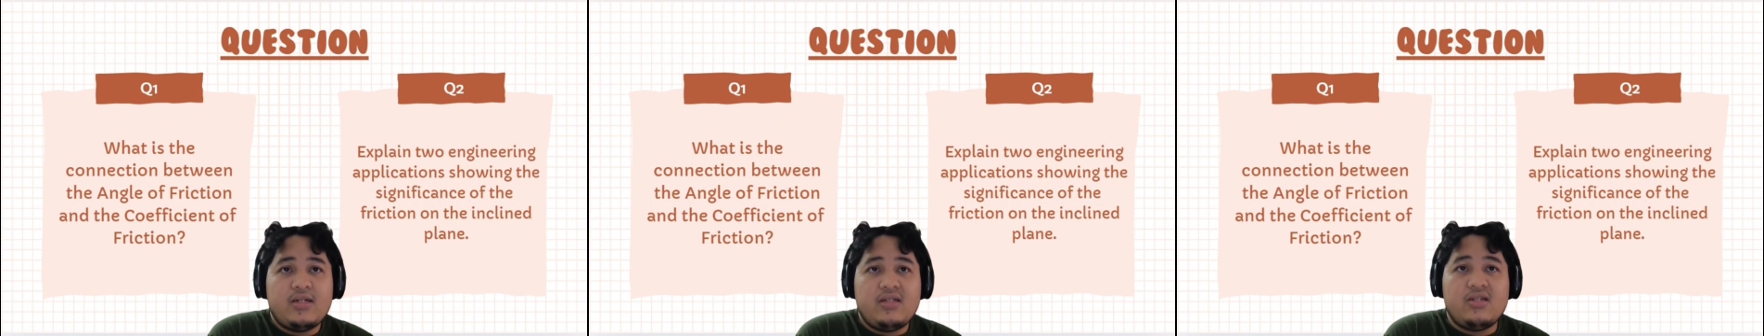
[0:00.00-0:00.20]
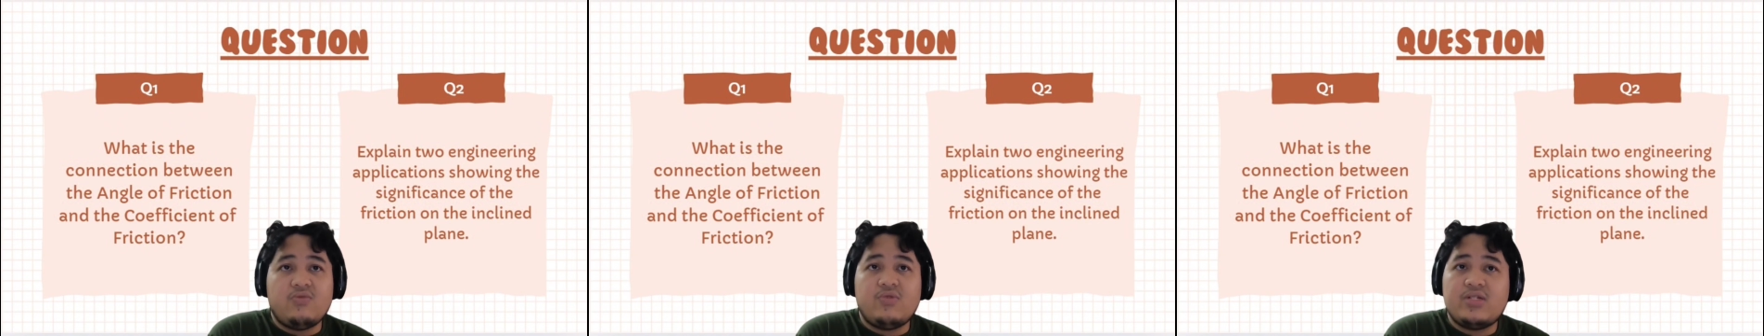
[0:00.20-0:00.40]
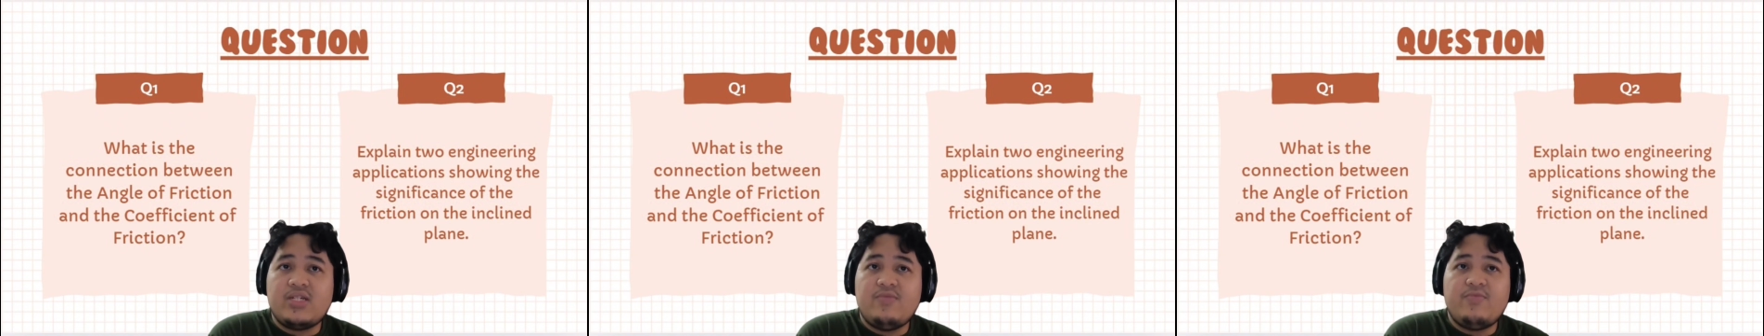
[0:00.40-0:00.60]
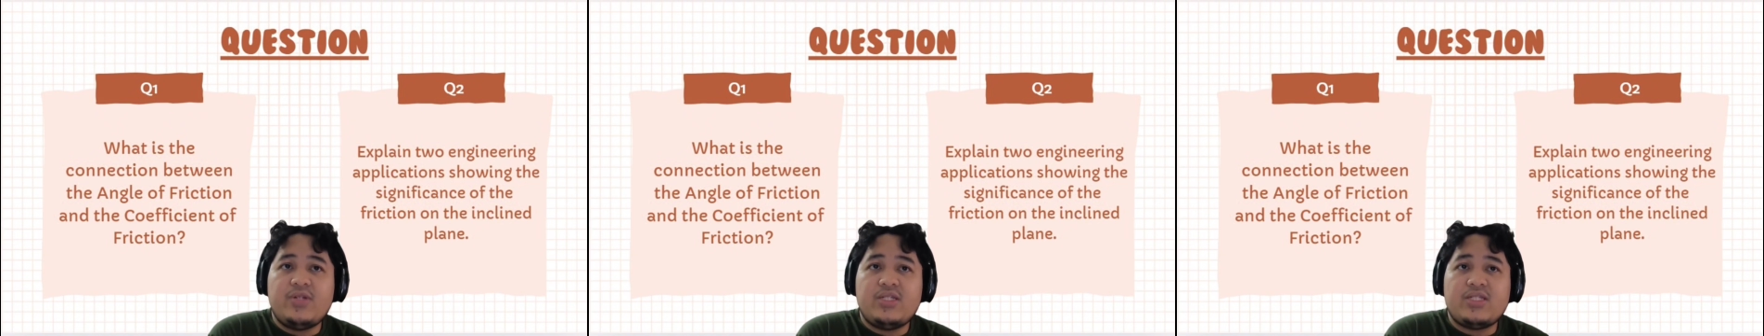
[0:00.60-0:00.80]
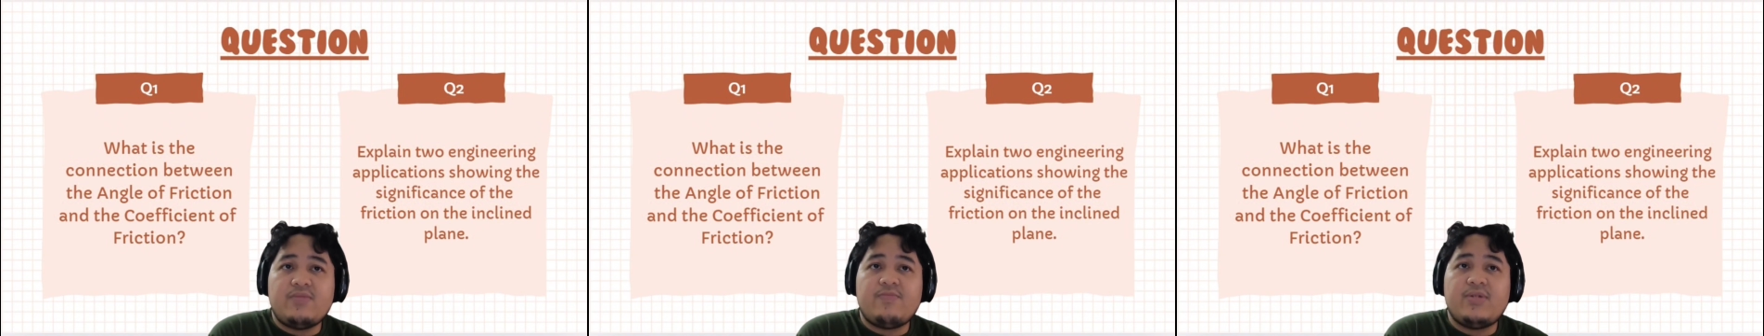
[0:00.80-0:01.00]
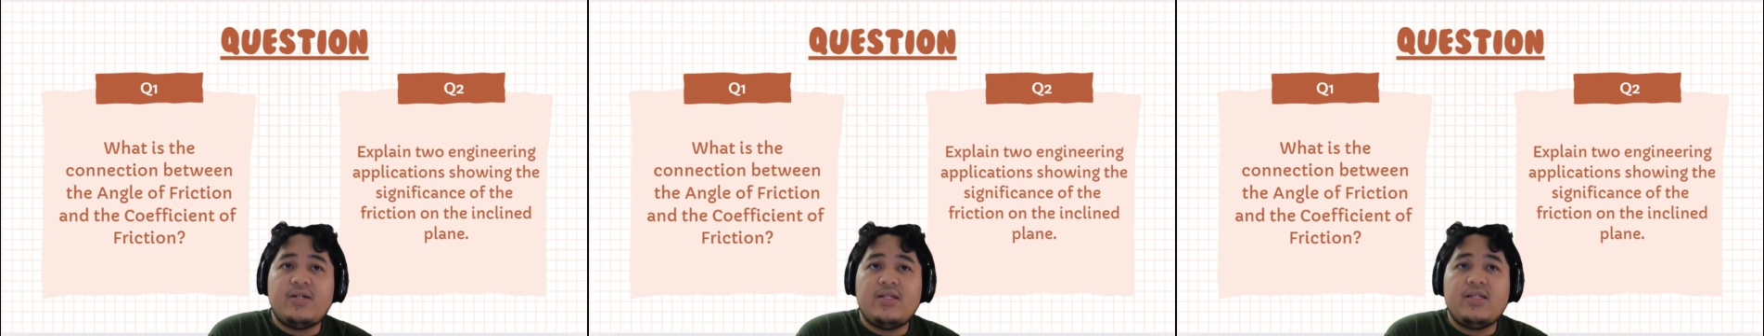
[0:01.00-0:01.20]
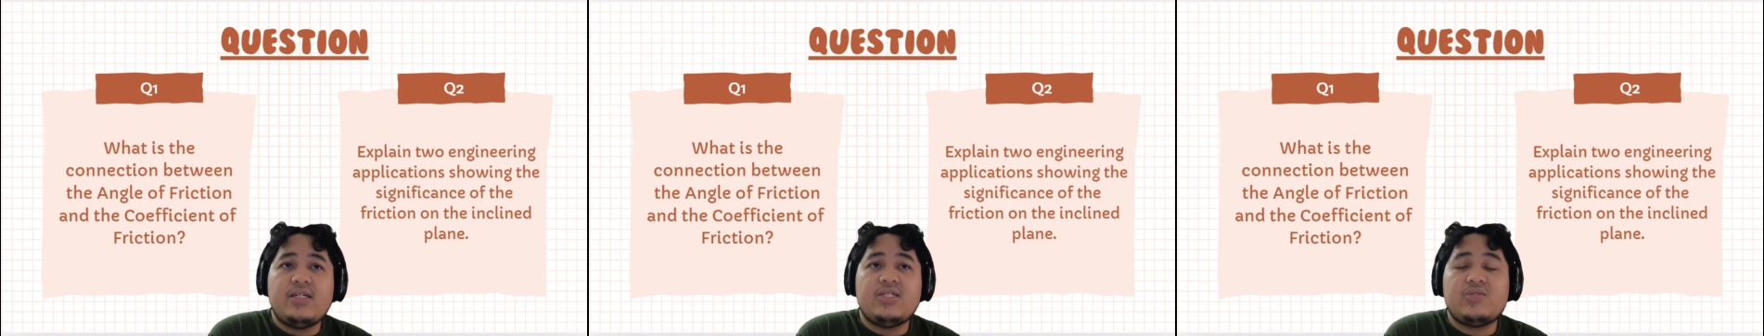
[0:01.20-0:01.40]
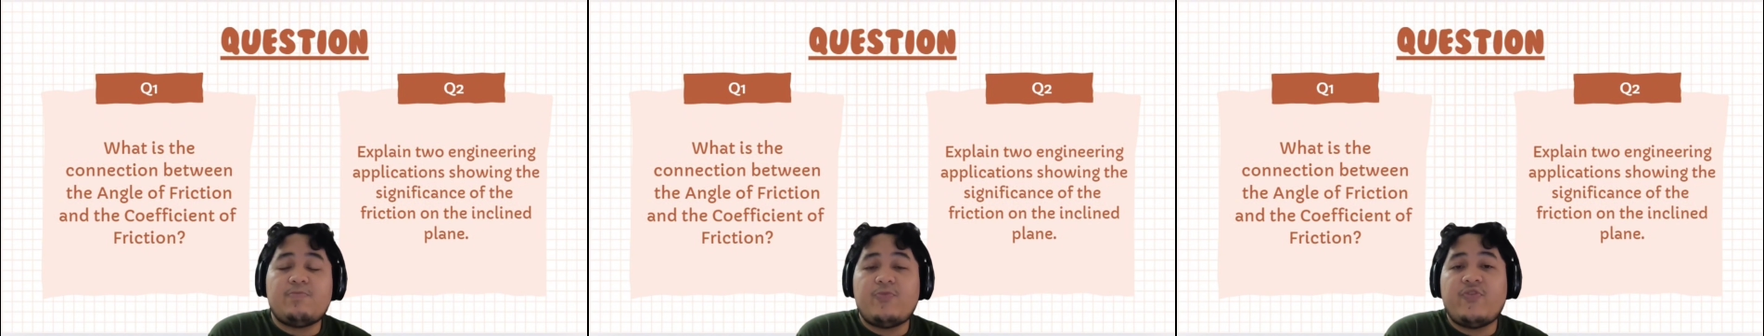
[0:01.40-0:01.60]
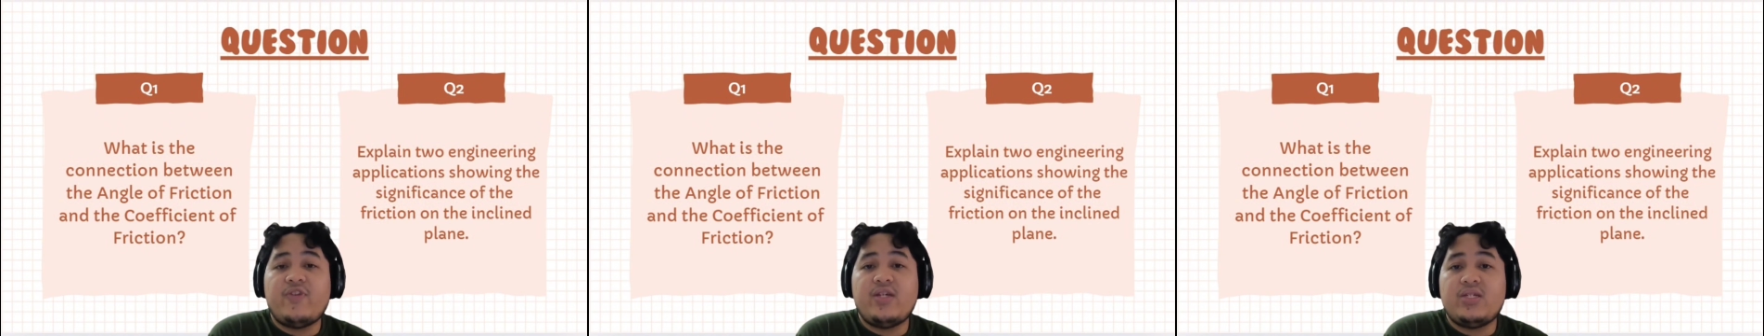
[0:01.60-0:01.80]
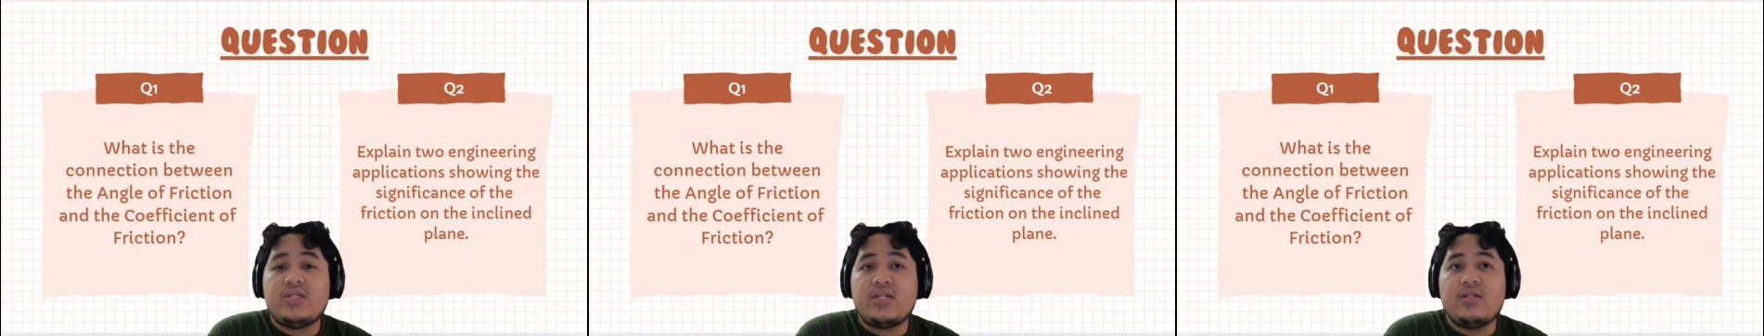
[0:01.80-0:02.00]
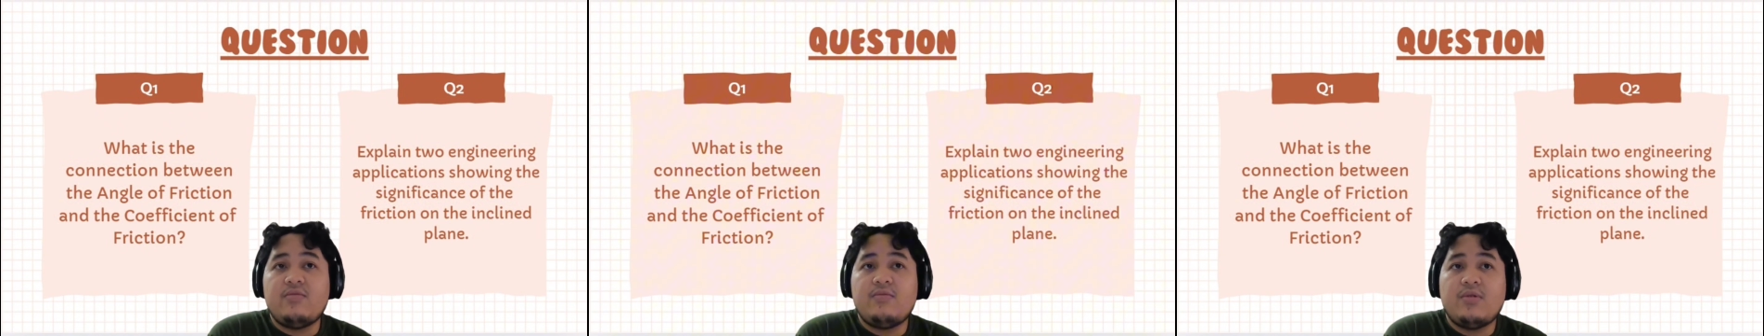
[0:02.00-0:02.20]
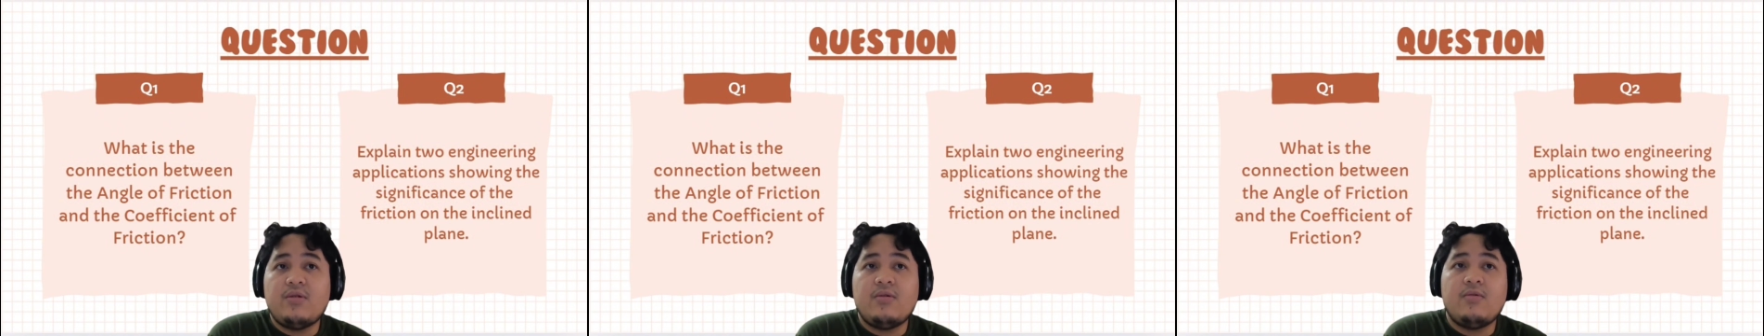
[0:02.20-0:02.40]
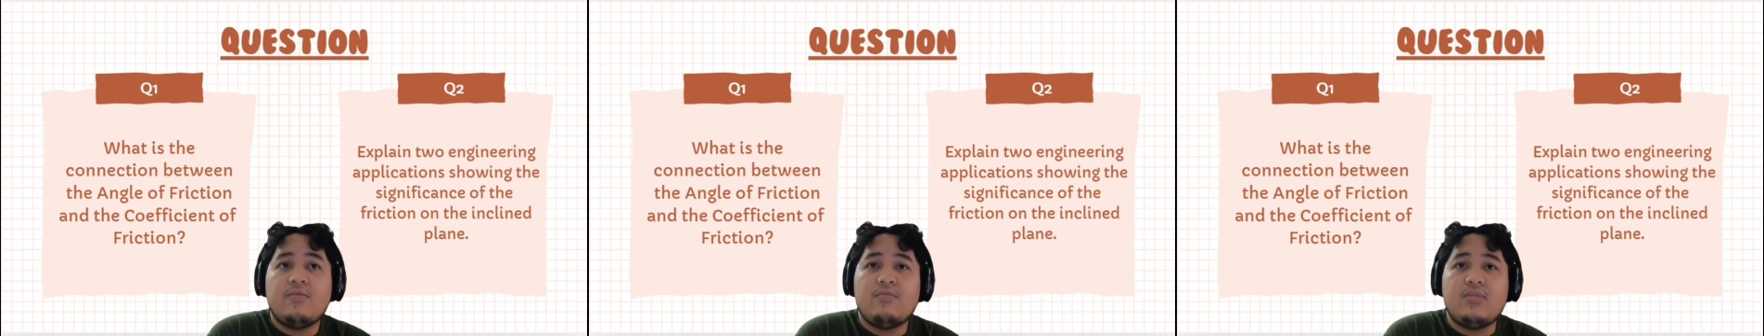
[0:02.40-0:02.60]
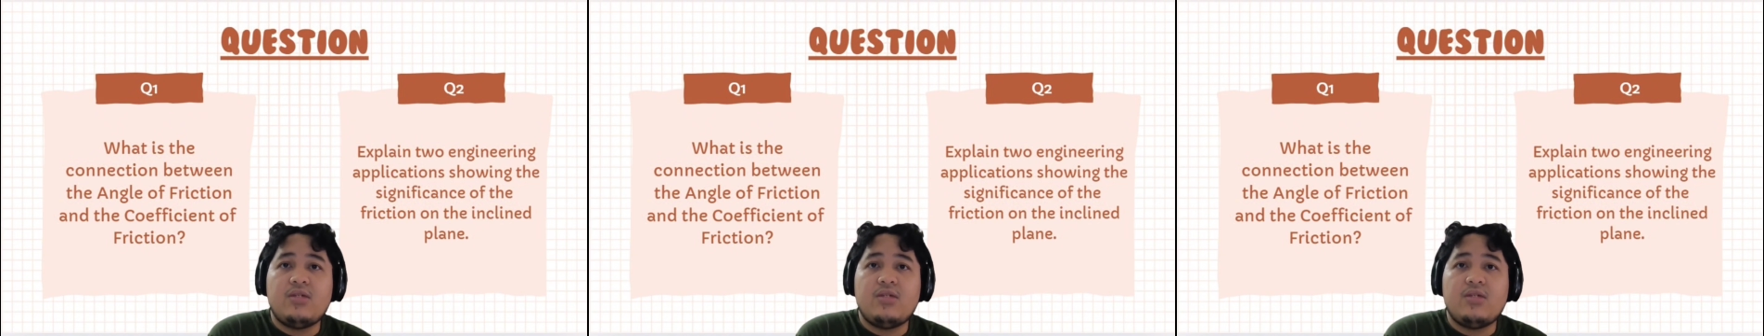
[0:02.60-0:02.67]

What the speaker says: The working principle is friction